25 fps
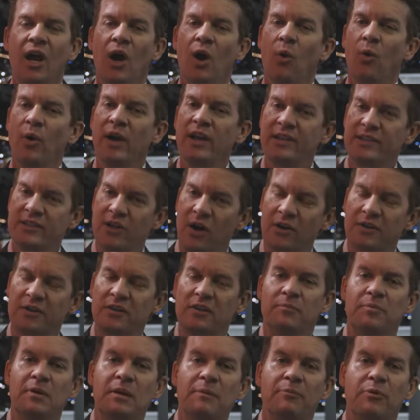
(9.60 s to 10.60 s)
We talk to
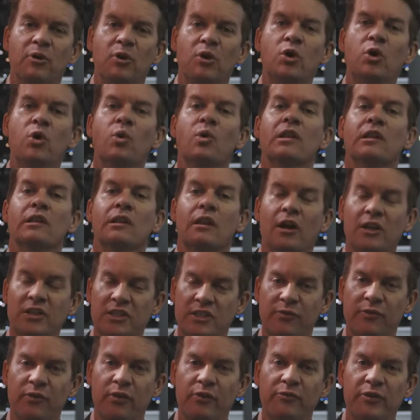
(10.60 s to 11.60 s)
the people who
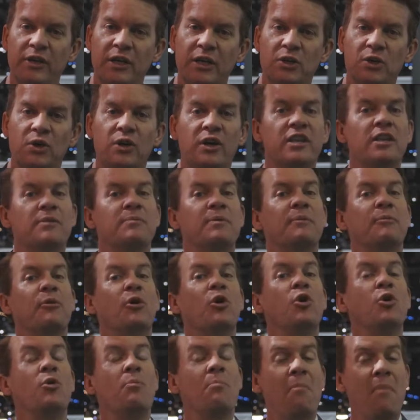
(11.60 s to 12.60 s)
lust for the vehicle and the people
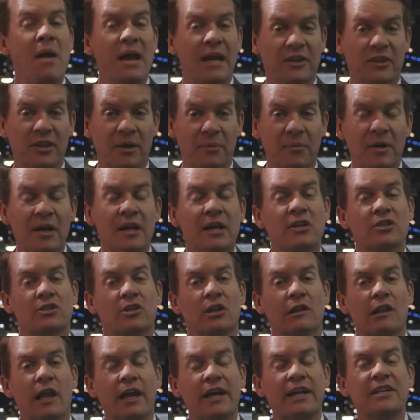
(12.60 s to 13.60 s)
who make them. So
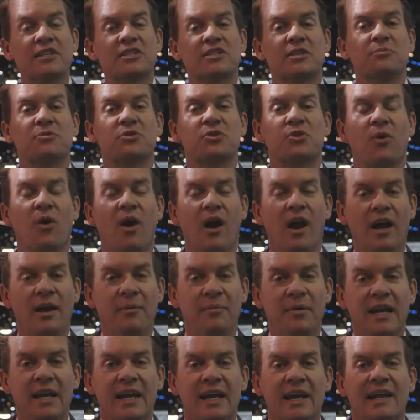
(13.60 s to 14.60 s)
like and subscribe.
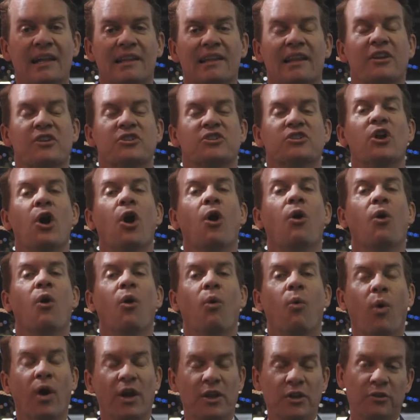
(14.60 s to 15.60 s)
Let us know
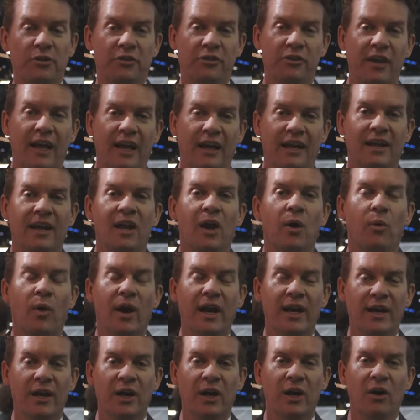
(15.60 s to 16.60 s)
what you think
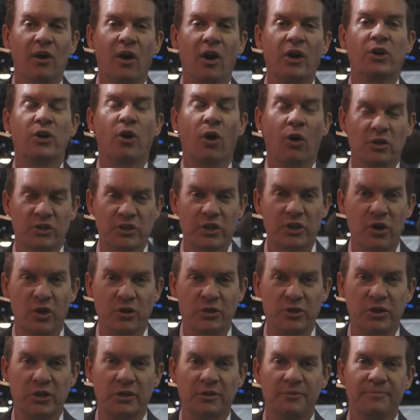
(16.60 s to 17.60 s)
right here on Cars and
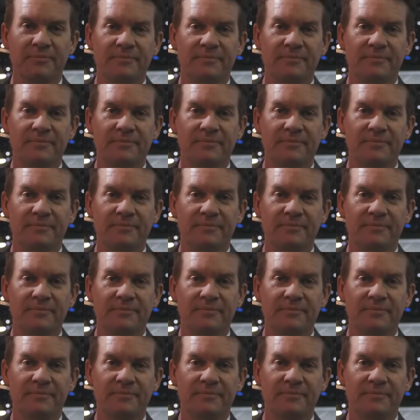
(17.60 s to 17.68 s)
Culture.